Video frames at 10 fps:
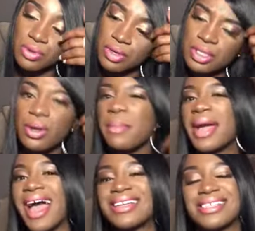Zury. So I'm
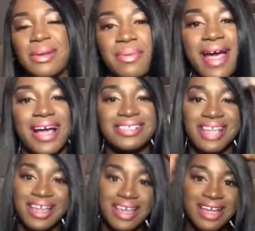kind of surprised
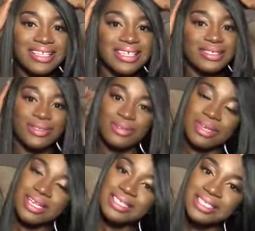that this
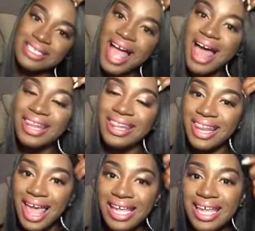unit is not
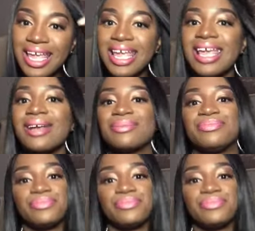laying